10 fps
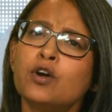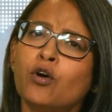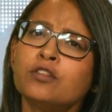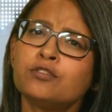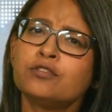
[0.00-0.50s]
We
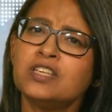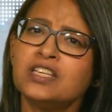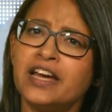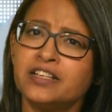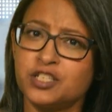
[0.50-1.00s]
also
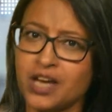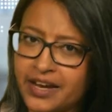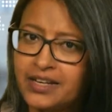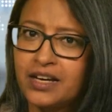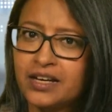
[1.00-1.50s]
see that
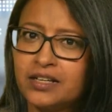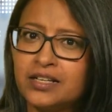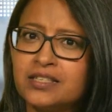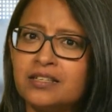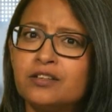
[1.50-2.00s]
China
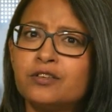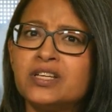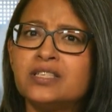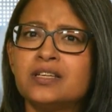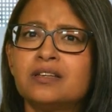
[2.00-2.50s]
is
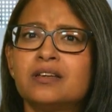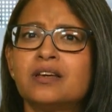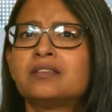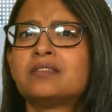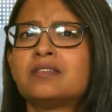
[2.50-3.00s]
increasing
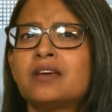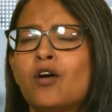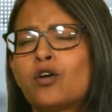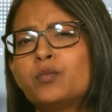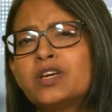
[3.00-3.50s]
its
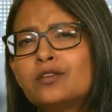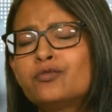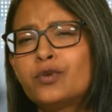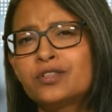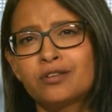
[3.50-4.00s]
economic
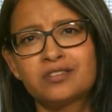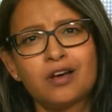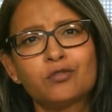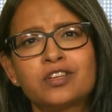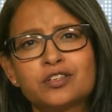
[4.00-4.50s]
influence on
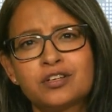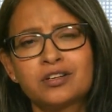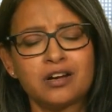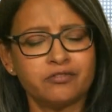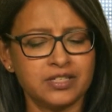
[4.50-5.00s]
South
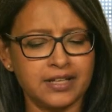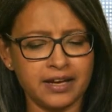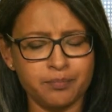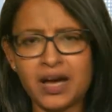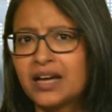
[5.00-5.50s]
Asian countries
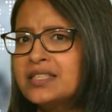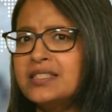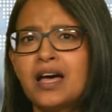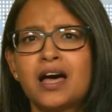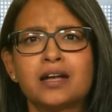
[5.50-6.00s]
like
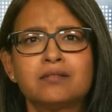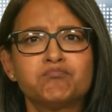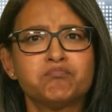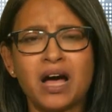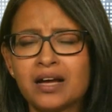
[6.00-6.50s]

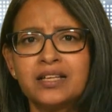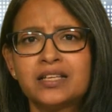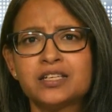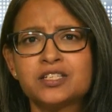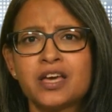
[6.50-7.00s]
Pakistan,
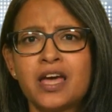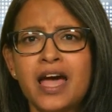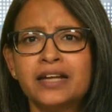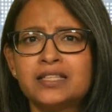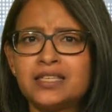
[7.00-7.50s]
Bangladesh.
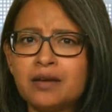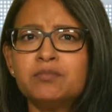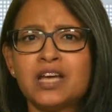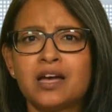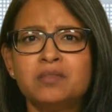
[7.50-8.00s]
At the
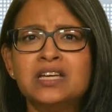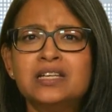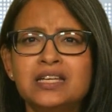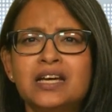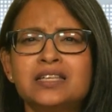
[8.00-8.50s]
same time,
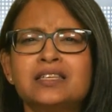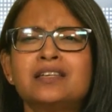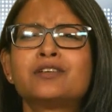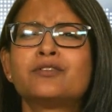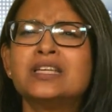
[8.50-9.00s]
India is
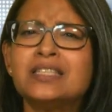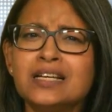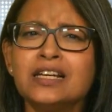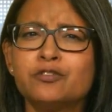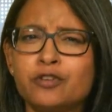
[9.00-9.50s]

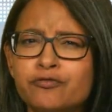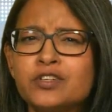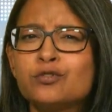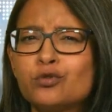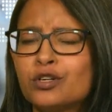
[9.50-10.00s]
increasingly
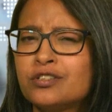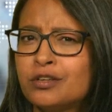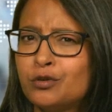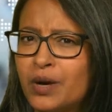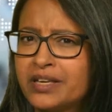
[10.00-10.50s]
drifting towards
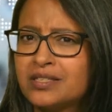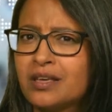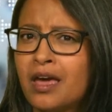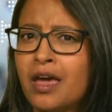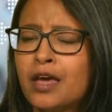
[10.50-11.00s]
the
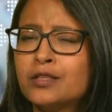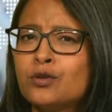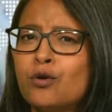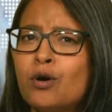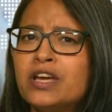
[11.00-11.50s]
US.
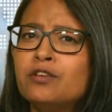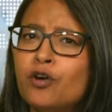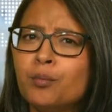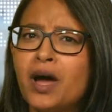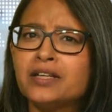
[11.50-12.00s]
So, in
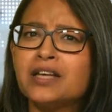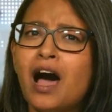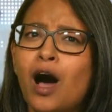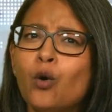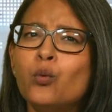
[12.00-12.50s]
your mind,
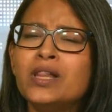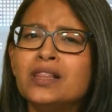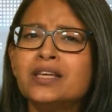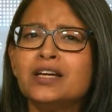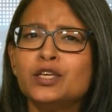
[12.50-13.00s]
how
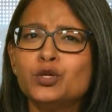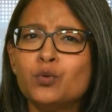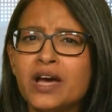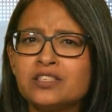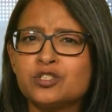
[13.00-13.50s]
will the
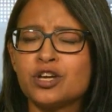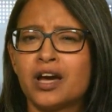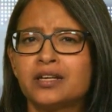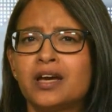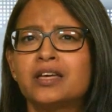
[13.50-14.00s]
US
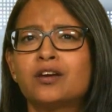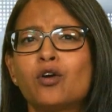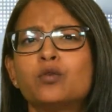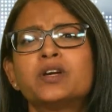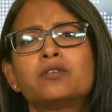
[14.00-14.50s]
China
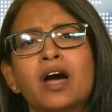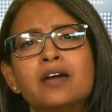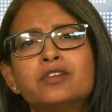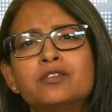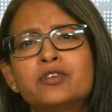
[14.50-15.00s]
economic
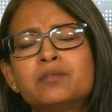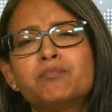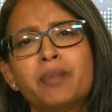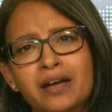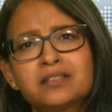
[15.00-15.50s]
rivalry
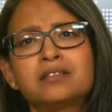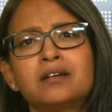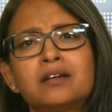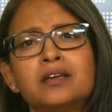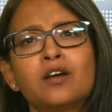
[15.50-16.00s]
impact
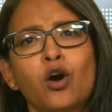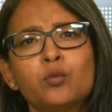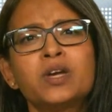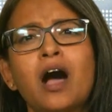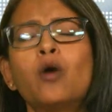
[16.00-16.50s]
the
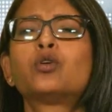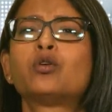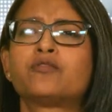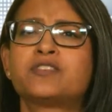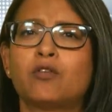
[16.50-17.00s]
economic
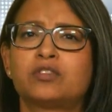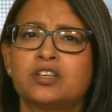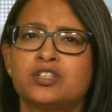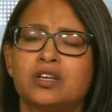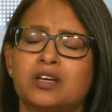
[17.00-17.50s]
outlook of South
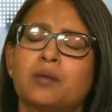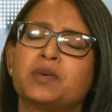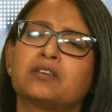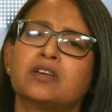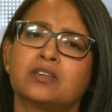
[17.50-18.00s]
Asia in
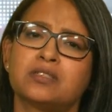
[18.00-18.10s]
coming